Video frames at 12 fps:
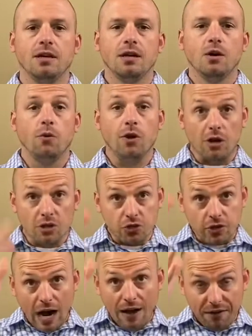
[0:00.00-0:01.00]
We are
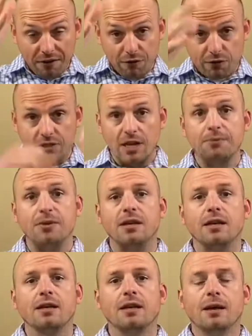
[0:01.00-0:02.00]
striving for something,
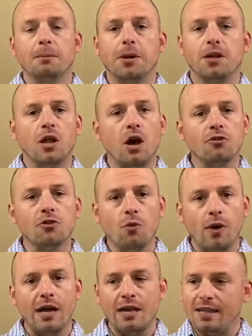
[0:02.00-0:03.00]
but along the
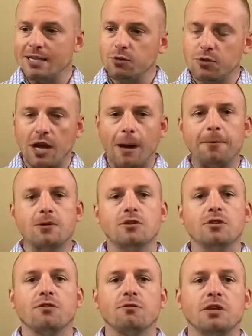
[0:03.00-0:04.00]
way, that's where the
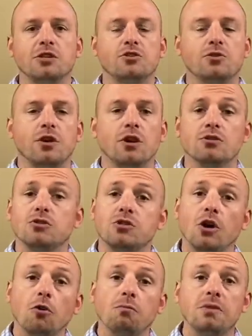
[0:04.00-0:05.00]
opportunities for ministry are. So
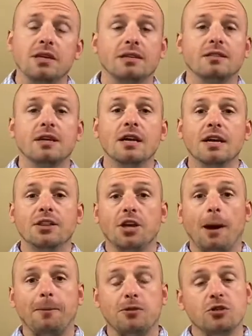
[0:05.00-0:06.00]
don't miss the
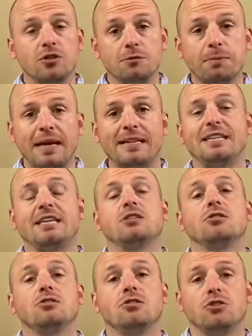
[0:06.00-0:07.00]
opportunities. Pay attention
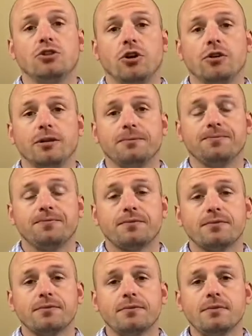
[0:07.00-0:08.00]
to the journey.
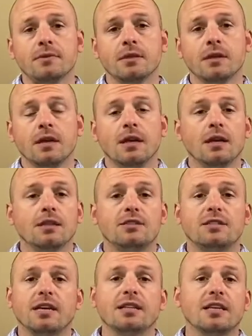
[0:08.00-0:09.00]
The
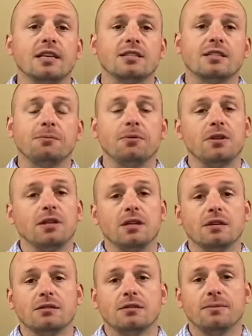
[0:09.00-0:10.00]
second thing is simply
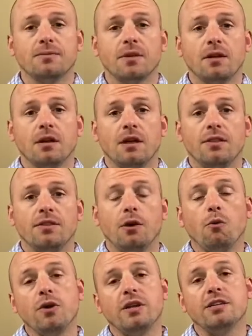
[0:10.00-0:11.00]
this: that
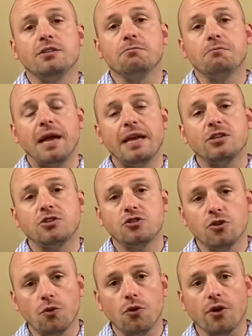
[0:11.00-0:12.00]
we need to make
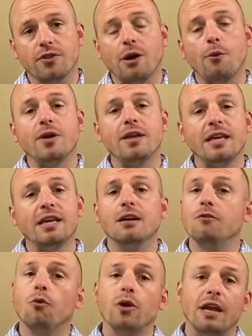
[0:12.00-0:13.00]
sure that we give
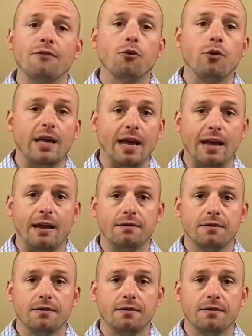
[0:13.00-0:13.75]
whatever we have.